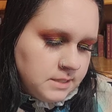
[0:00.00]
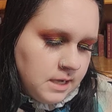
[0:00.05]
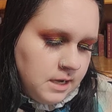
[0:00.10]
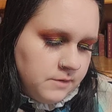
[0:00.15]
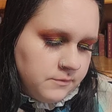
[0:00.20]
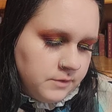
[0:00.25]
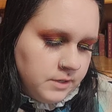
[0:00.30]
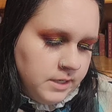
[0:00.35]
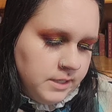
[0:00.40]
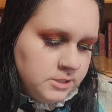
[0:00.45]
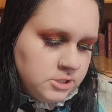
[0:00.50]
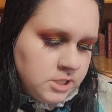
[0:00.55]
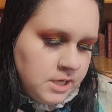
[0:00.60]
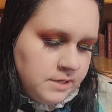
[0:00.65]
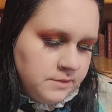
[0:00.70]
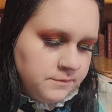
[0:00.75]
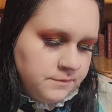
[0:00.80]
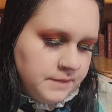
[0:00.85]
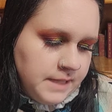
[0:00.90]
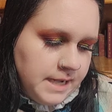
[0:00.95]
coverage
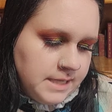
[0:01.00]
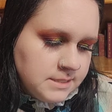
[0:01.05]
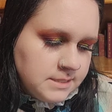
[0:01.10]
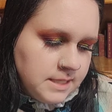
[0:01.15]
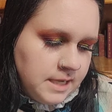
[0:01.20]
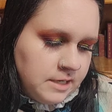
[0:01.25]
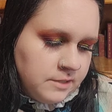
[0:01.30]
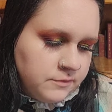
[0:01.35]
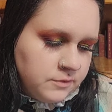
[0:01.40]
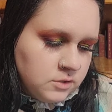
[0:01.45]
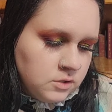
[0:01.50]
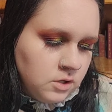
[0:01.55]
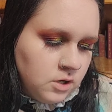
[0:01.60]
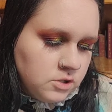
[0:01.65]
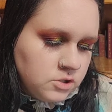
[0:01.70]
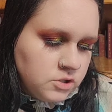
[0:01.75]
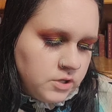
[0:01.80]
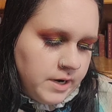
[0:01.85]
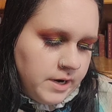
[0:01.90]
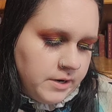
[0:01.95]
and flat side for
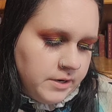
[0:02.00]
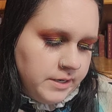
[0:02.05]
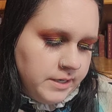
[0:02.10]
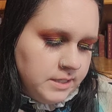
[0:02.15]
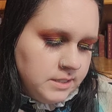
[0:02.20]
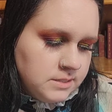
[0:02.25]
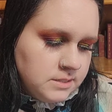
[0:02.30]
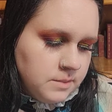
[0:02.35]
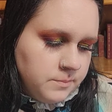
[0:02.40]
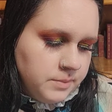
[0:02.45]
larger areas.